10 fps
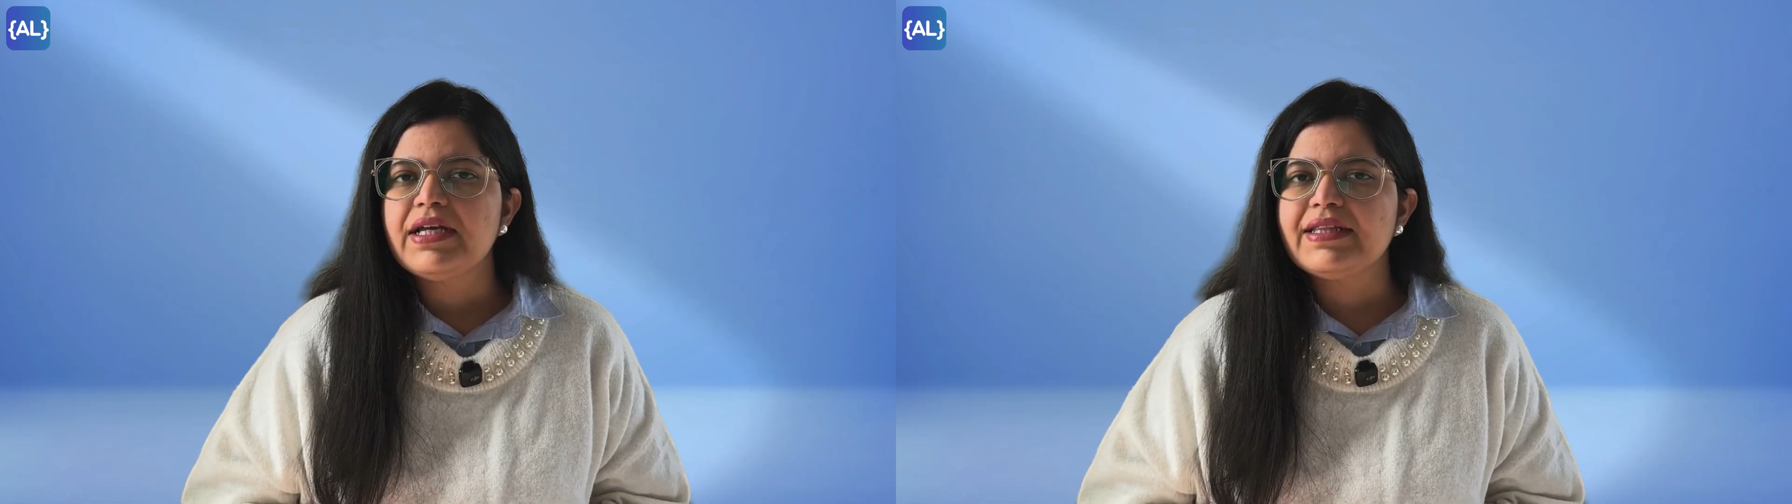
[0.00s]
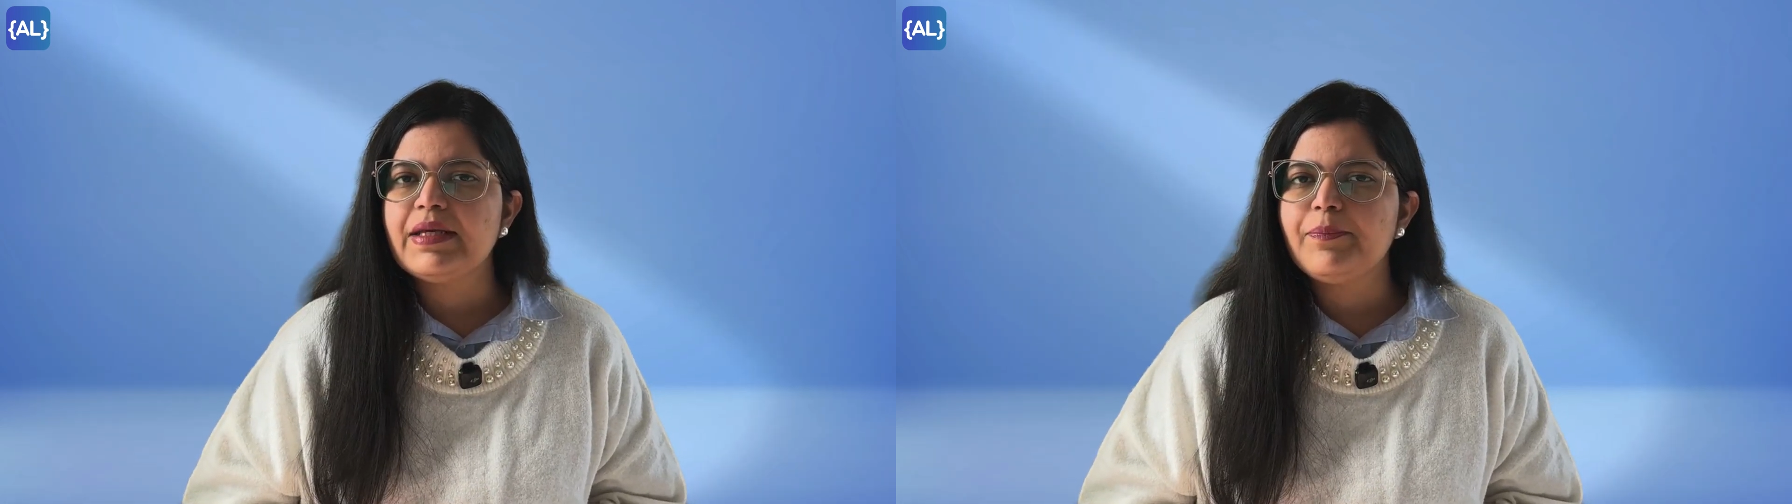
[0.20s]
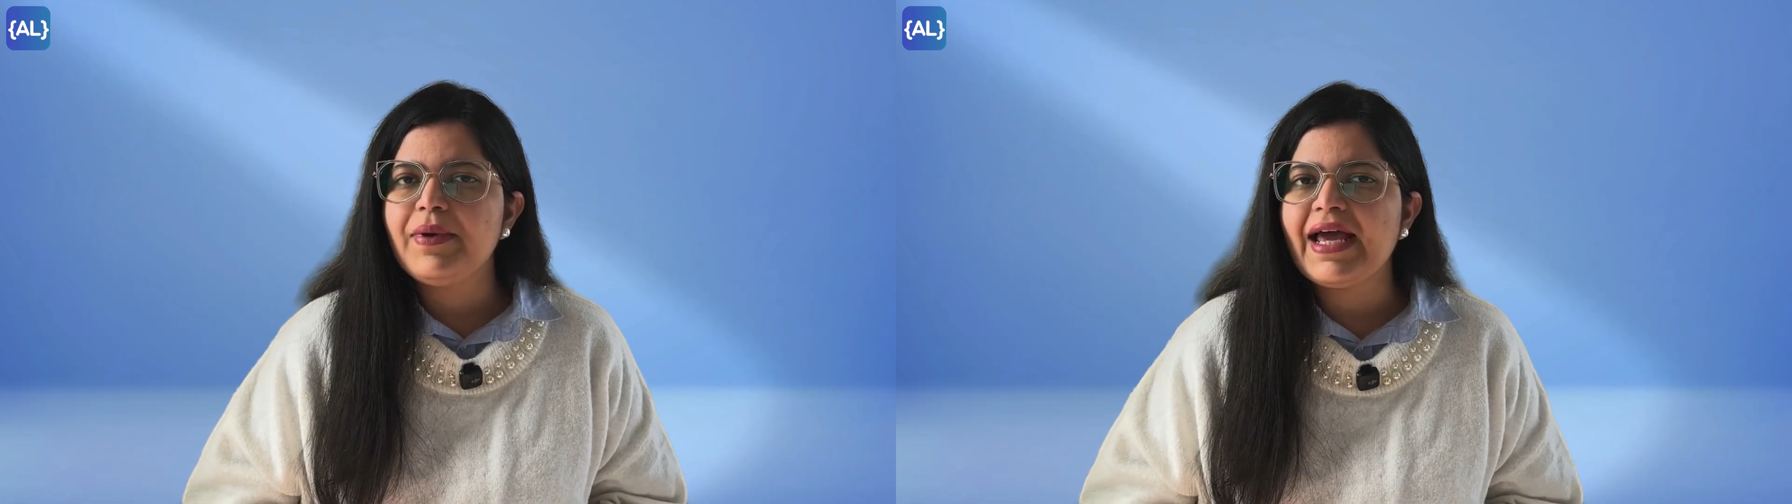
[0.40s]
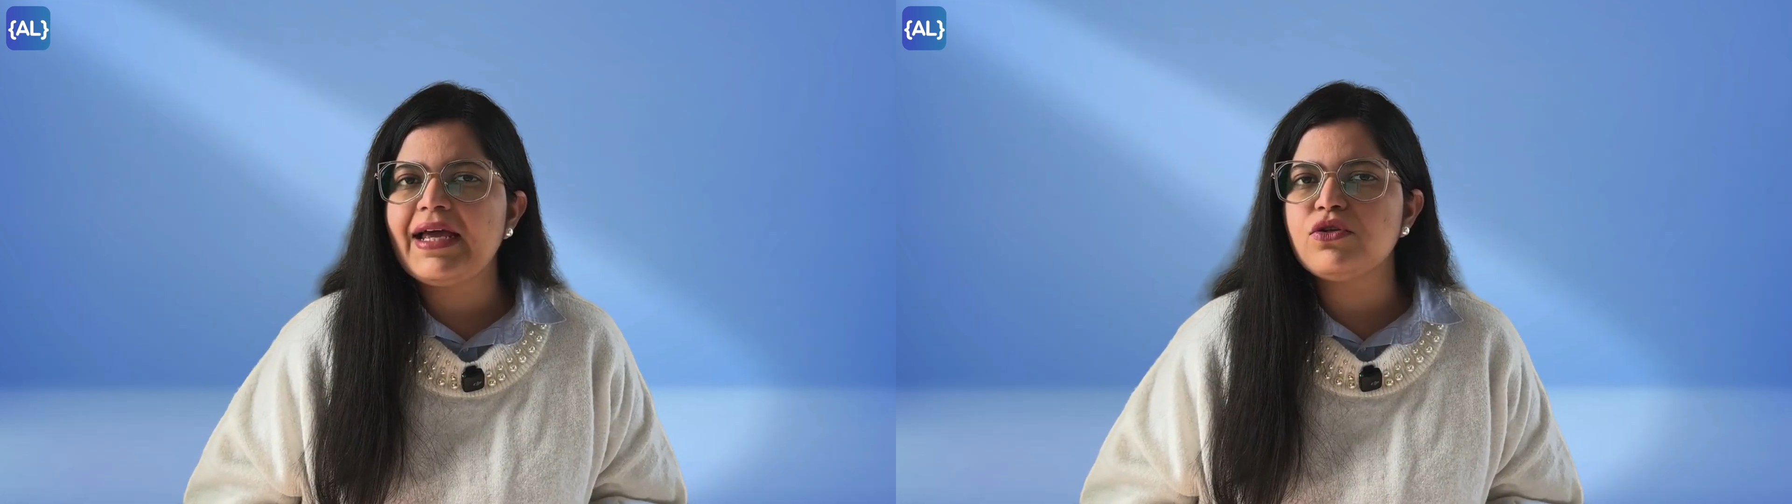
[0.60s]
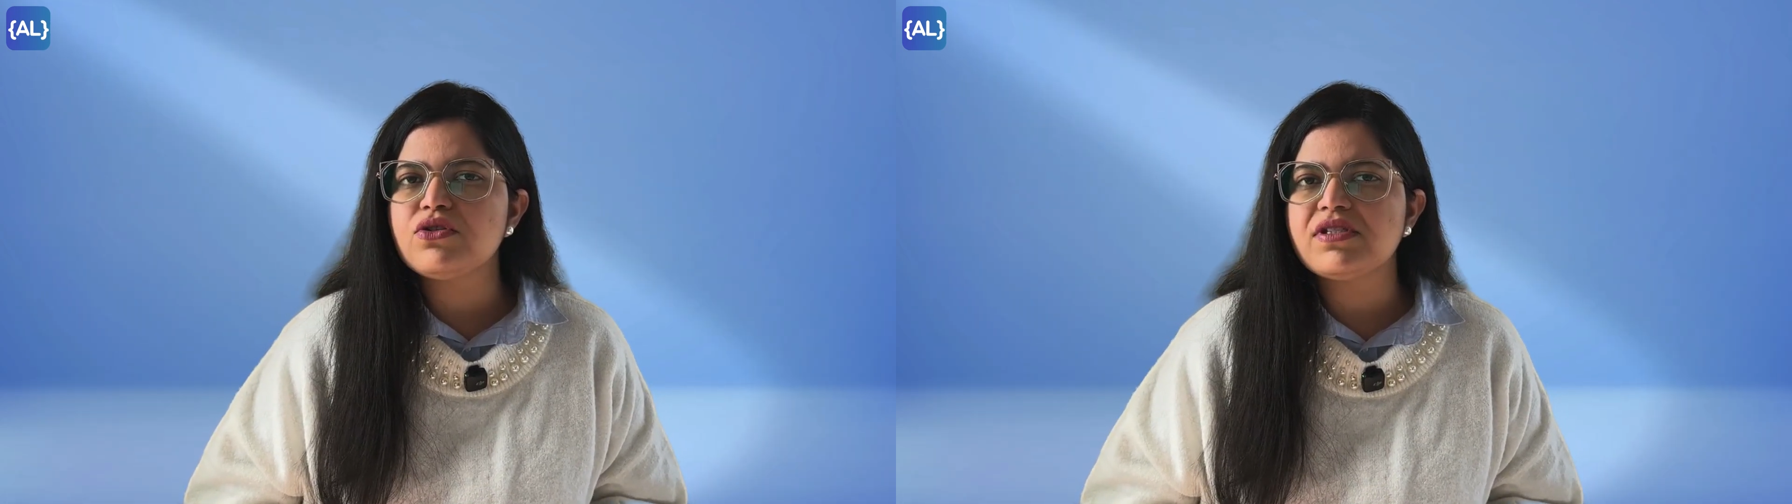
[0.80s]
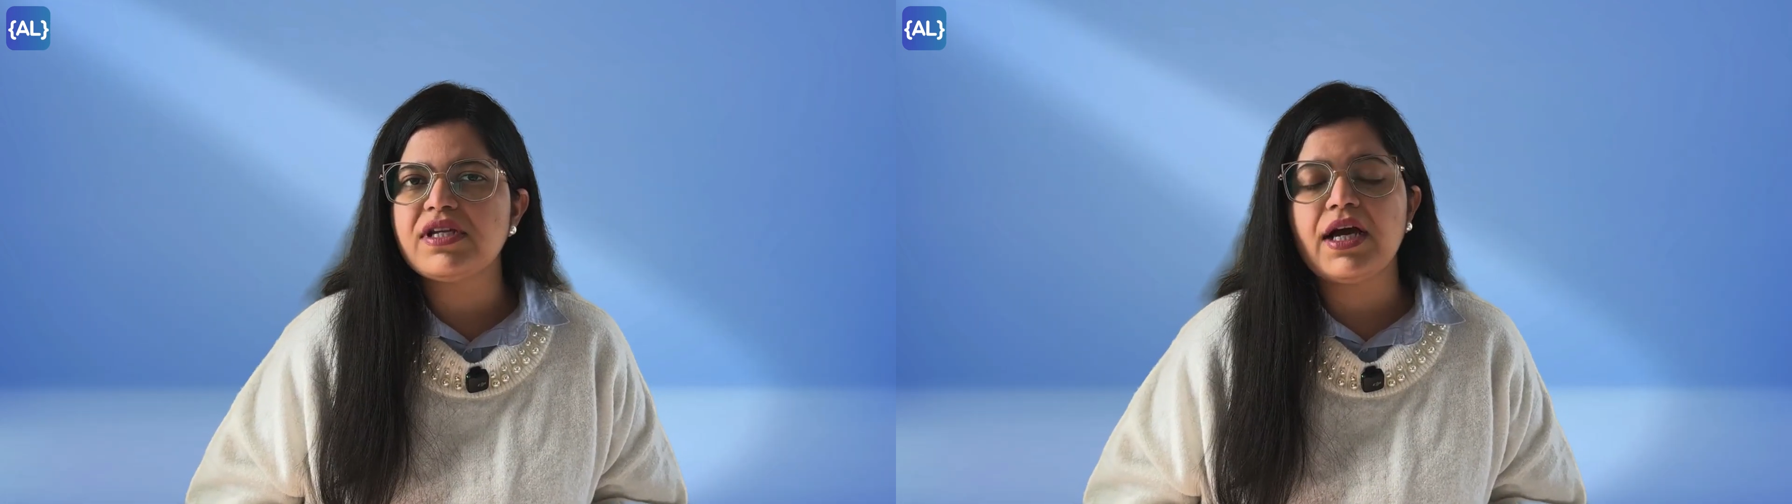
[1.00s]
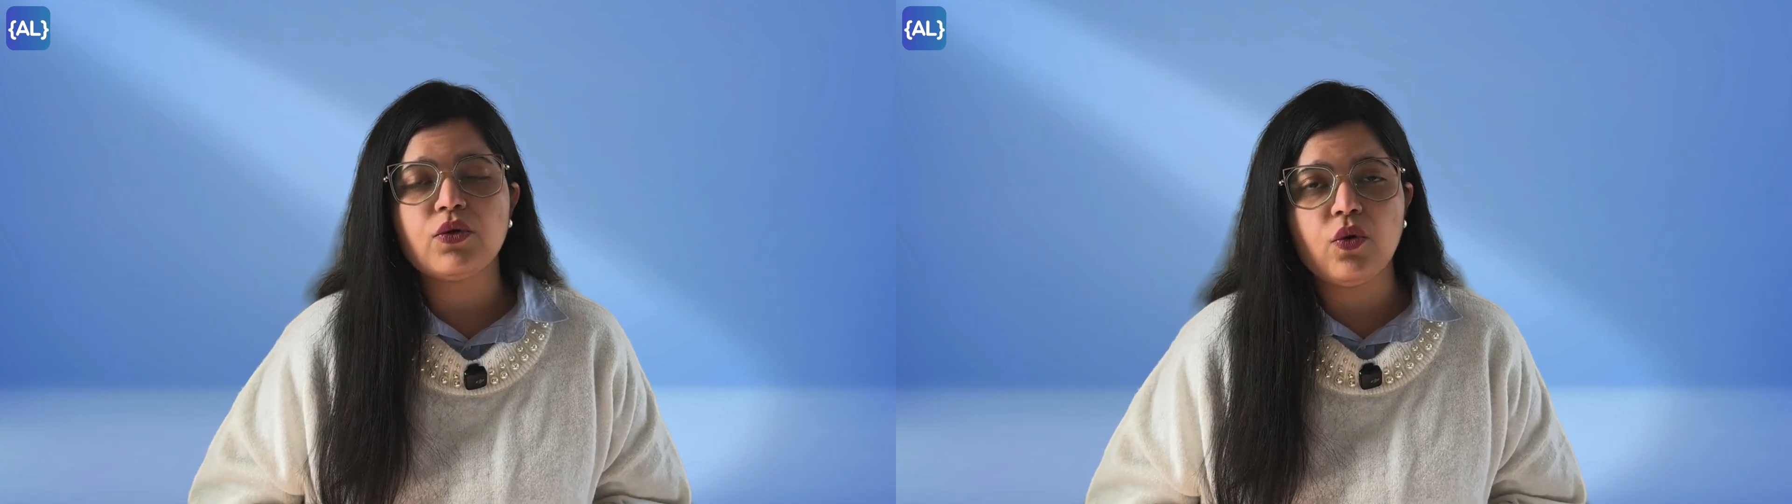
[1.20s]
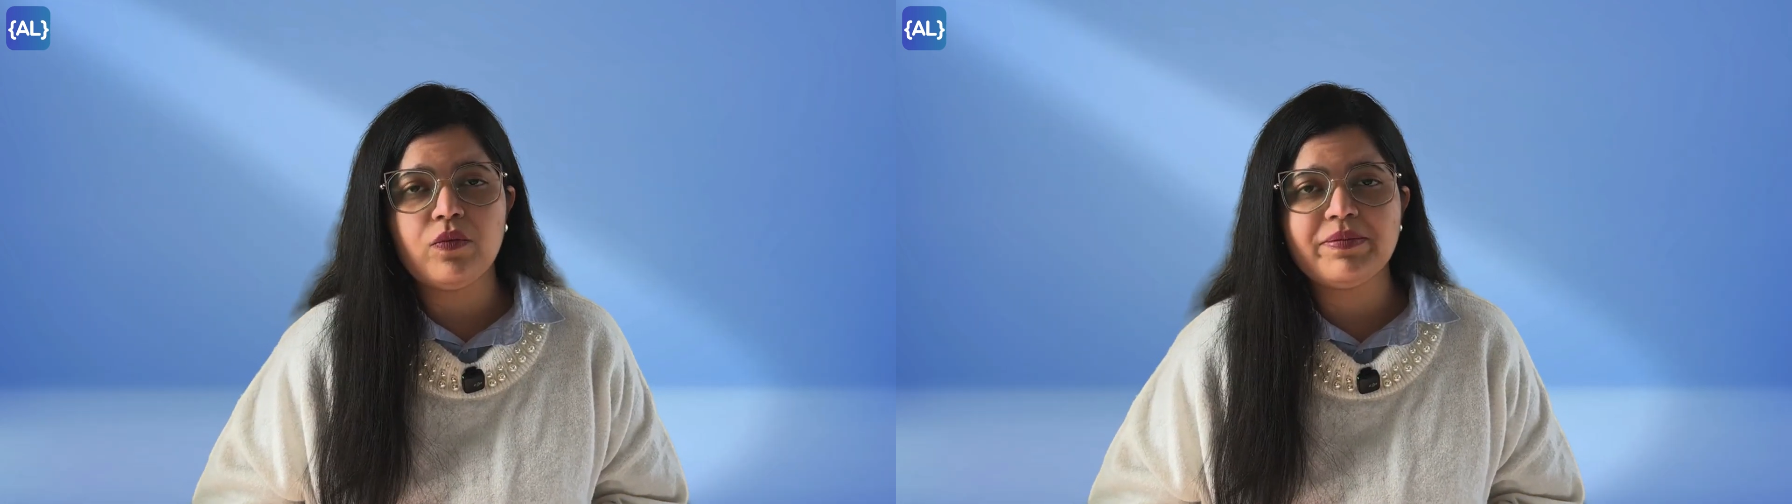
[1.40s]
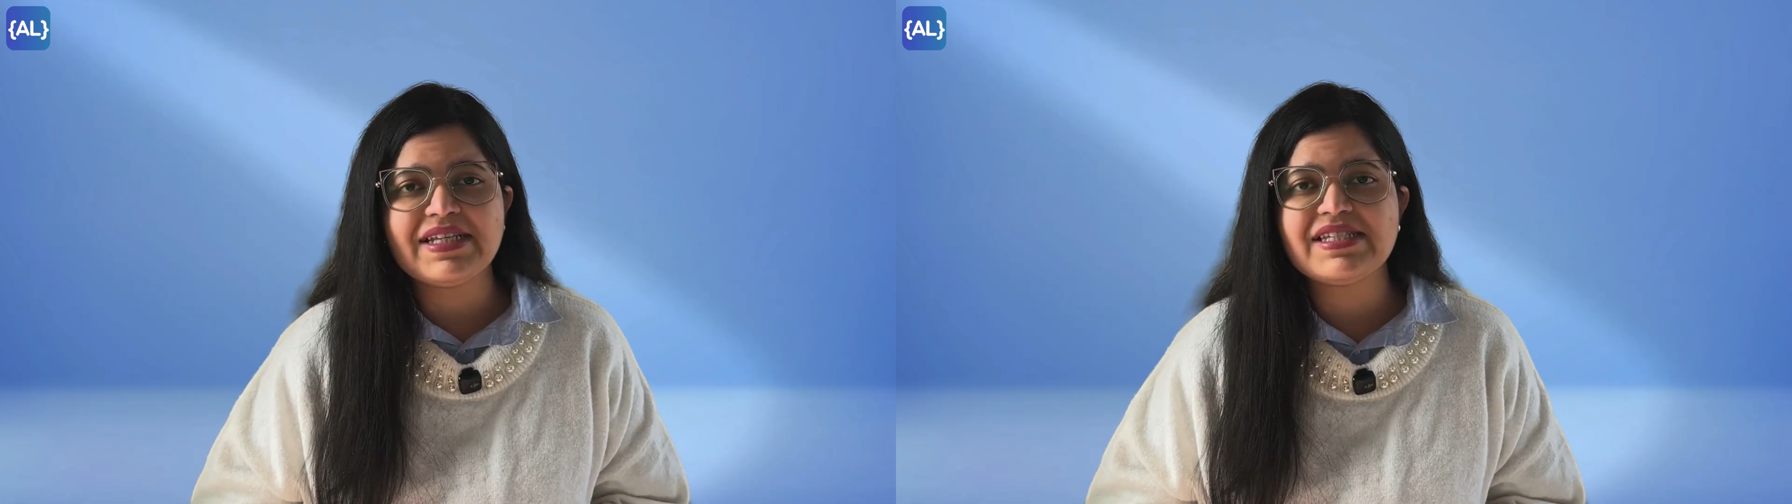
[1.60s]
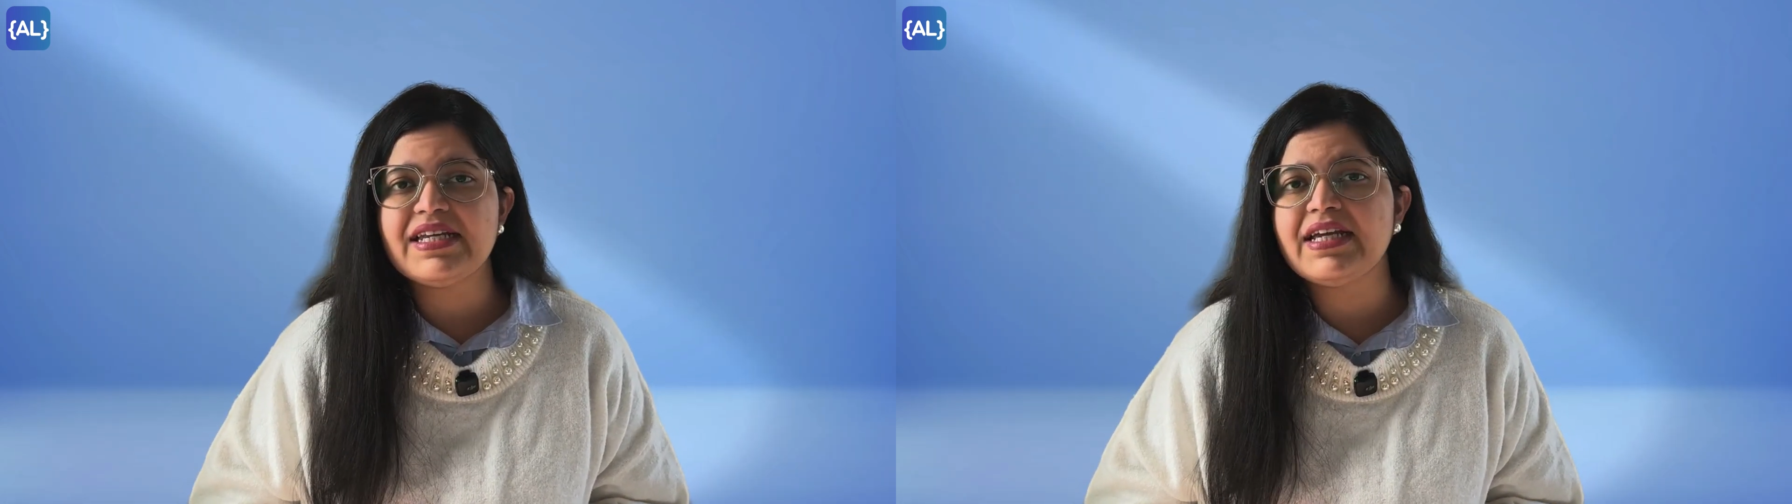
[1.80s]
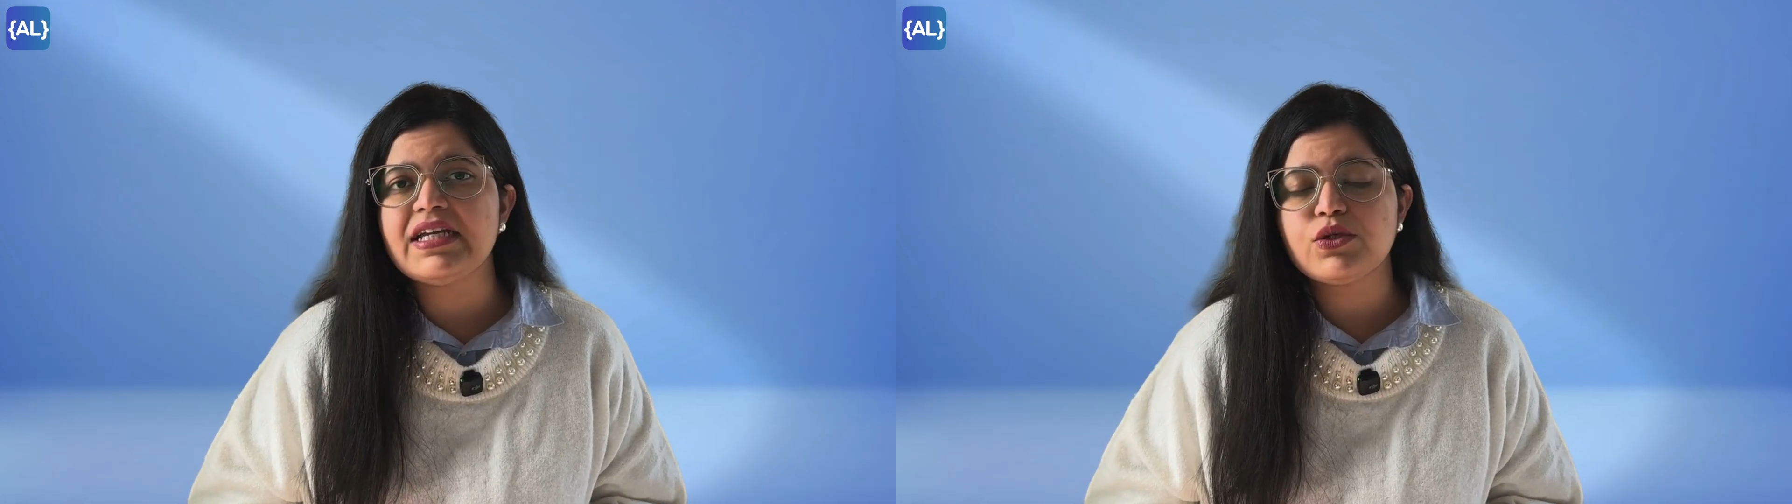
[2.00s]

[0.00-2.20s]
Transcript: They plan to start home testing in